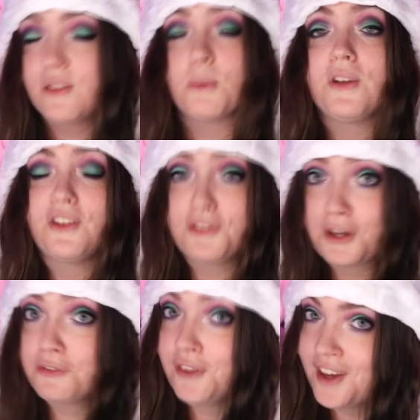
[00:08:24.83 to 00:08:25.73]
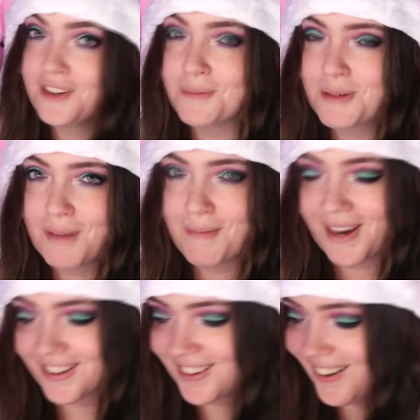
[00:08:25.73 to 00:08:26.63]
some of this stuff will end up in my
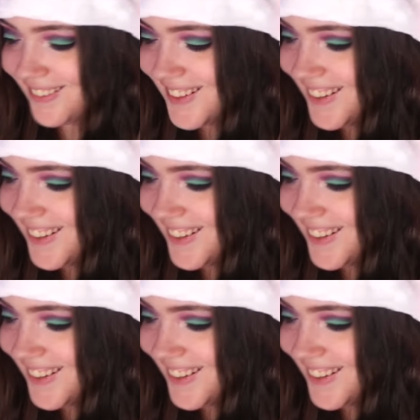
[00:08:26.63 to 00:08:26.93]
background